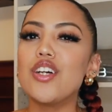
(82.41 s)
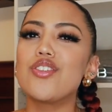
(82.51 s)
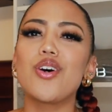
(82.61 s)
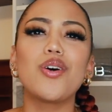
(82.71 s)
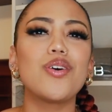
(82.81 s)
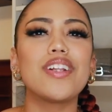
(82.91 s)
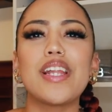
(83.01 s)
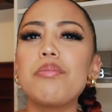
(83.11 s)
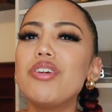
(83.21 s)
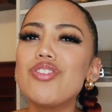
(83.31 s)
So
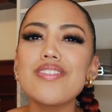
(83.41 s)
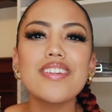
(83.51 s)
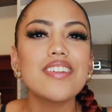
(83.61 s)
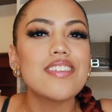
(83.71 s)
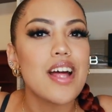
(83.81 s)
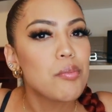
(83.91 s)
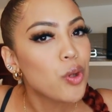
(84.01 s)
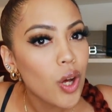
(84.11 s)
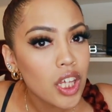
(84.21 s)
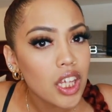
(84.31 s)
let me just like stop
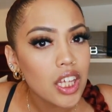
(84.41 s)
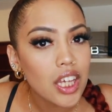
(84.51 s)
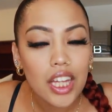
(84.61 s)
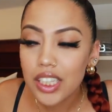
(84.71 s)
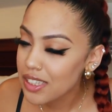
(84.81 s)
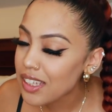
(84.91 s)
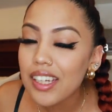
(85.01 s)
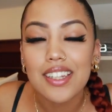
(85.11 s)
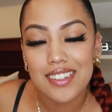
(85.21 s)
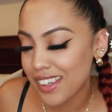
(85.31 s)
talking and let's
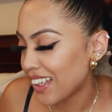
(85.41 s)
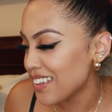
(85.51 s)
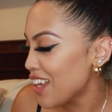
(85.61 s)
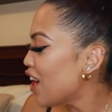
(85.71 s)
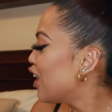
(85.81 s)
get into this.